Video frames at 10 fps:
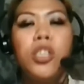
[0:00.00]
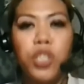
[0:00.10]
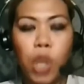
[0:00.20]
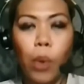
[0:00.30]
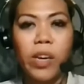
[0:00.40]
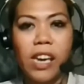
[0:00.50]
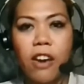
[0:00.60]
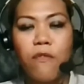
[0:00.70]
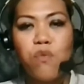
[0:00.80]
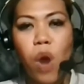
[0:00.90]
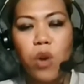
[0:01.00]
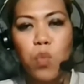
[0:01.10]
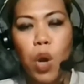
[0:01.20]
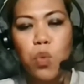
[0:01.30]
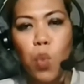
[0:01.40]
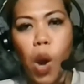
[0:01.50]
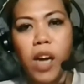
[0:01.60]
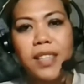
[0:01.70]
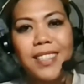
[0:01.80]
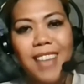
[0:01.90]

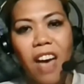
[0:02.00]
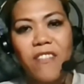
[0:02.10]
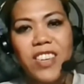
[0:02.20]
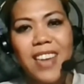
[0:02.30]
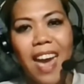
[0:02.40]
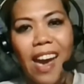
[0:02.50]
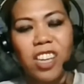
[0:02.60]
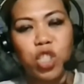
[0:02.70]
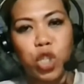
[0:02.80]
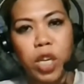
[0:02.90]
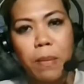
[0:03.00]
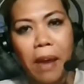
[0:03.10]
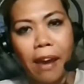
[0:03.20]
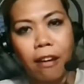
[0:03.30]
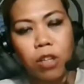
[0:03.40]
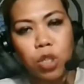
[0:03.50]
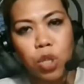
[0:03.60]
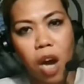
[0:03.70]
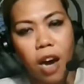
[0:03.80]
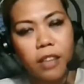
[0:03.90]

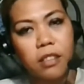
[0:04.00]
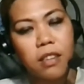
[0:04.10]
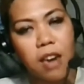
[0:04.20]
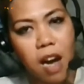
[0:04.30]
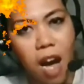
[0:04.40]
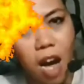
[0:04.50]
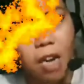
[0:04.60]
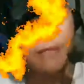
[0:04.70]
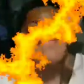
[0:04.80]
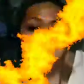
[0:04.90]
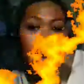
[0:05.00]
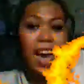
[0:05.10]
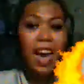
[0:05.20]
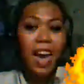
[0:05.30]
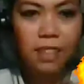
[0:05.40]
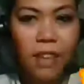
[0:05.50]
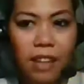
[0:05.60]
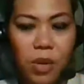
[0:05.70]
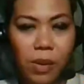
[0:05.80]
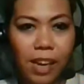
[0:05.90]
dowy1117@gmail.com.
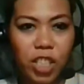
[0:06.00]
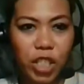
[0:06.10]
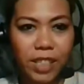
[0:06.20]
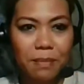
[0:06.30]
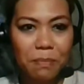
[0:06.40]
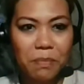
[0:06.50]
Evaluation.